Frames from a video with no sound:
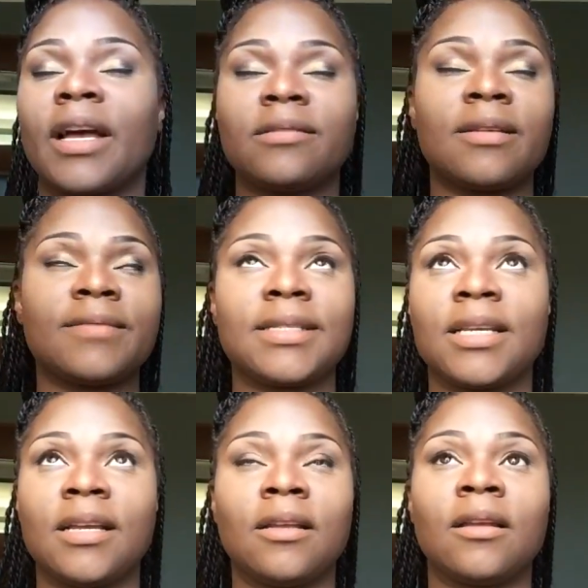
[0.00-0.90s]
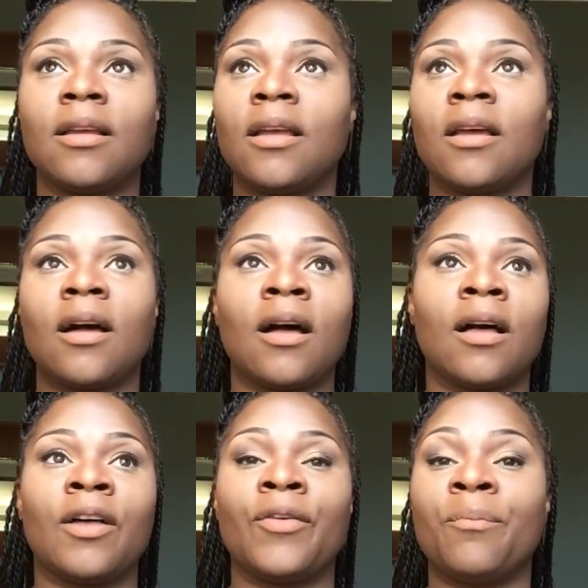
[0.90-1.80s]
guys have seen
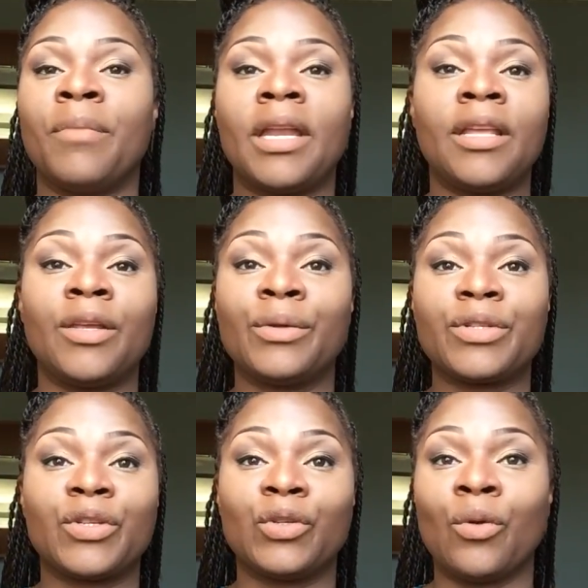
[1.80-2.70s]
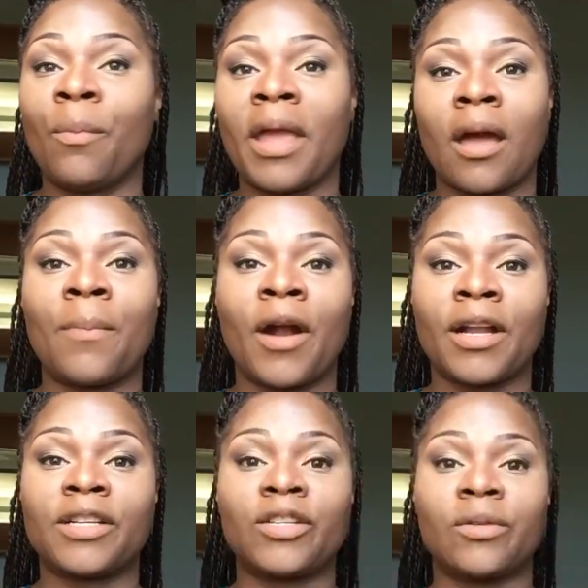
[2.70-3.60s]
many YouTube makeup
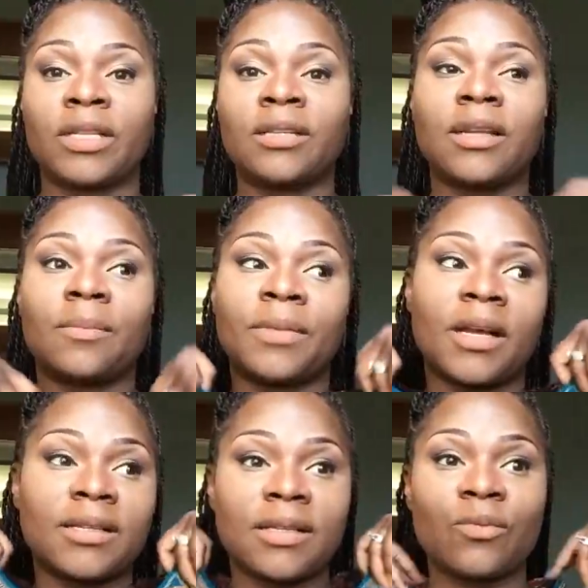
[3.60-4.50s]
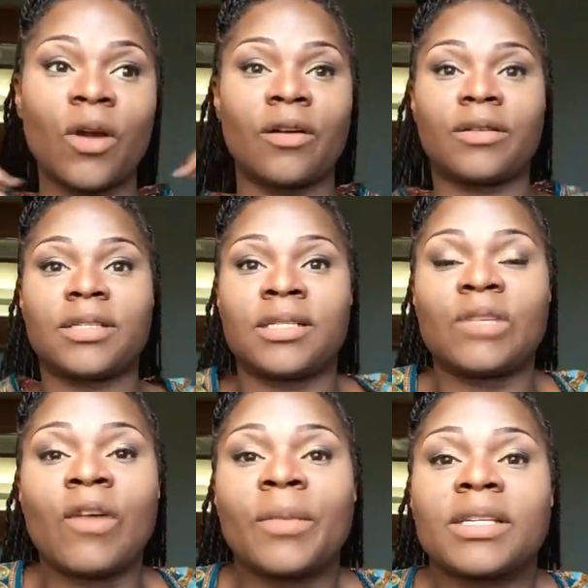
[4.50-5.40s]
artists use it because it works.
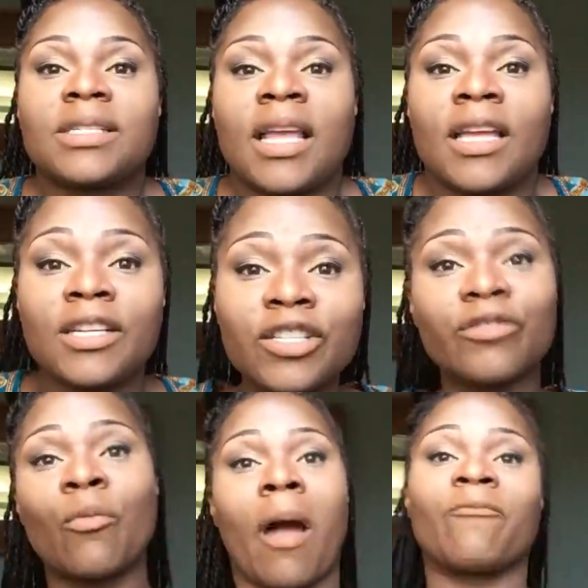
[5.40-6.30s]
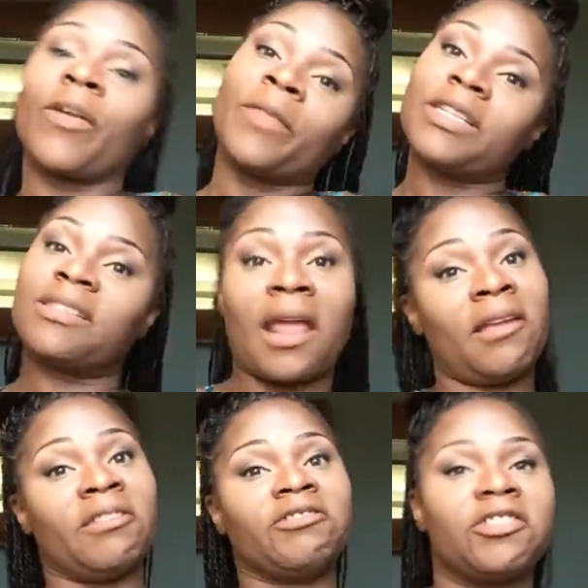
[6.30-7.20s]
It's from the stage. You know I'm from the
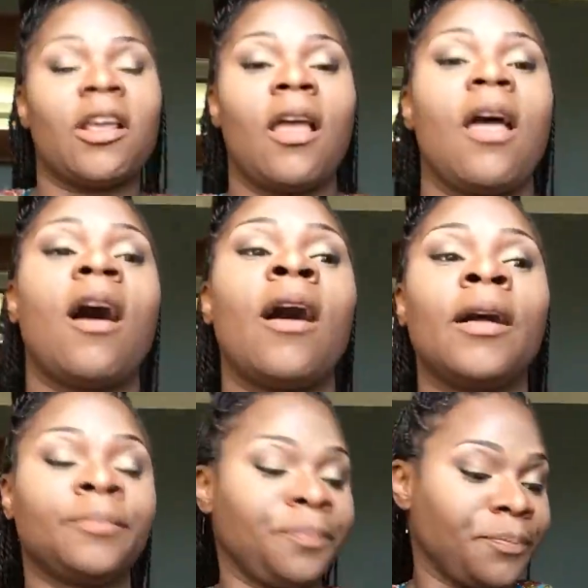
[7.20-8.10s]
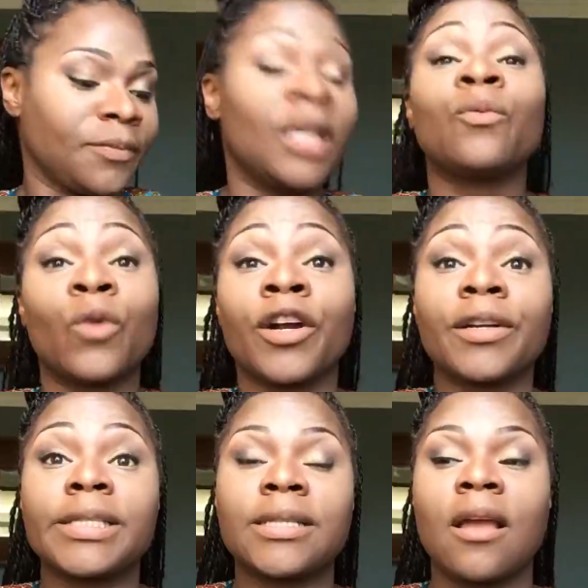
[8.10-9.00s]
stage. It
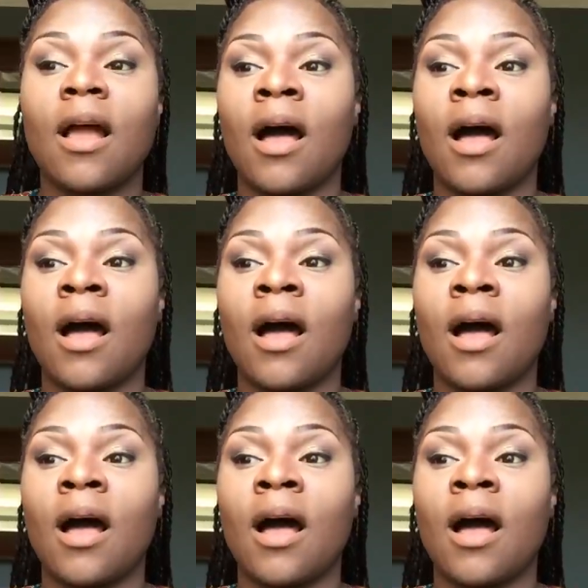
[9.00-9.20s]
works.